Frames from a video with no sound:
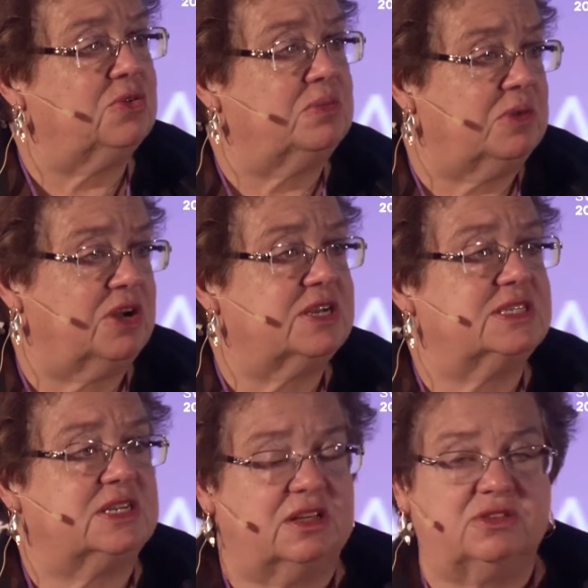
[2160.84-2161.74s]
and Marcus
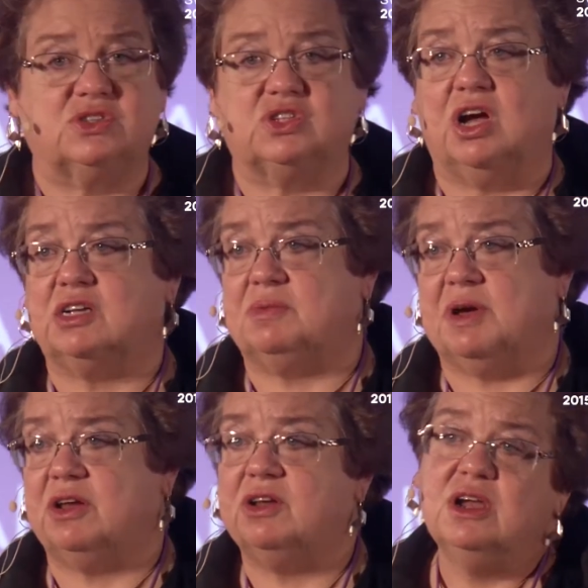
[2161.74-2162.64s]
and others talked
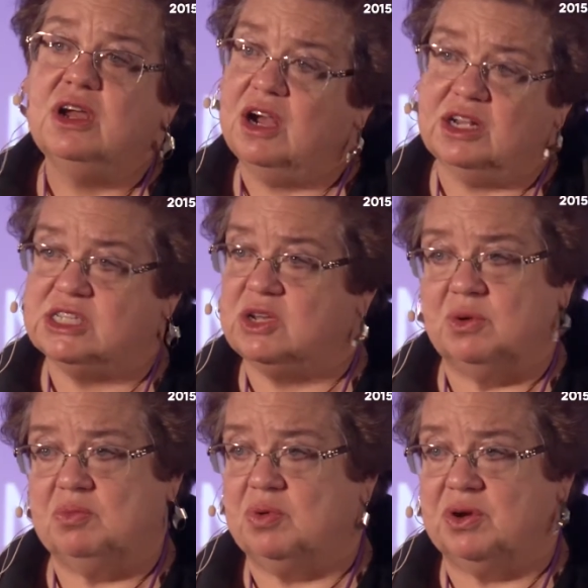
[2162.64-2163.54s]
about are so
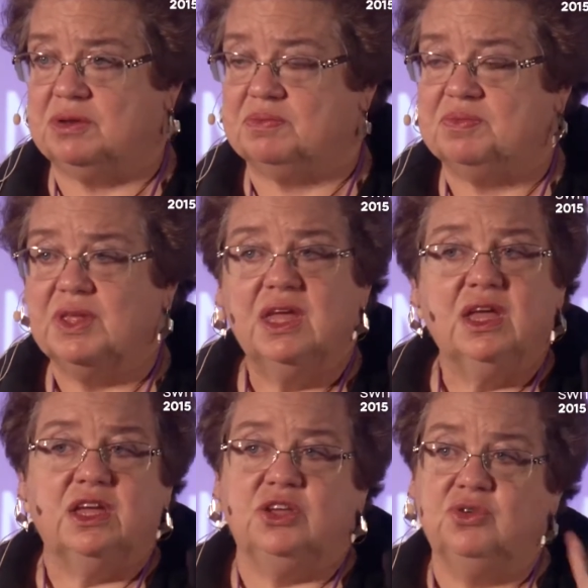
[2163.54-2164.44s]
important.
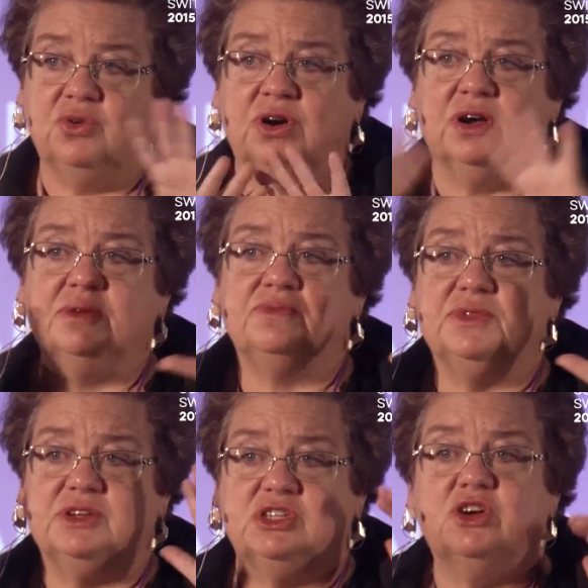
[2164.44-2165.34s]
Your,
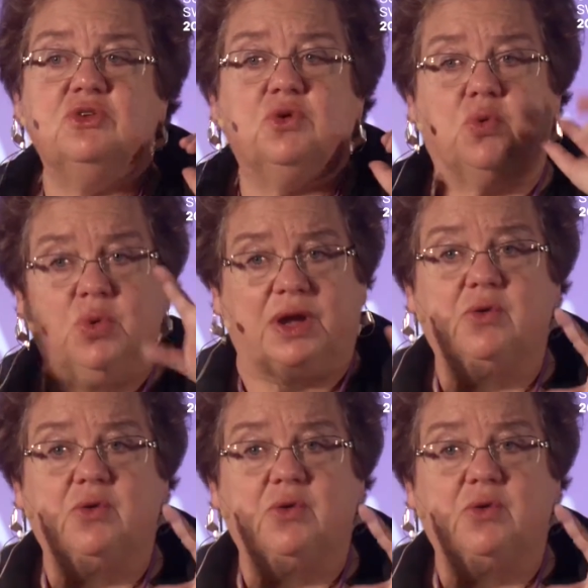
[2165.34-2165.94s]
there's no quick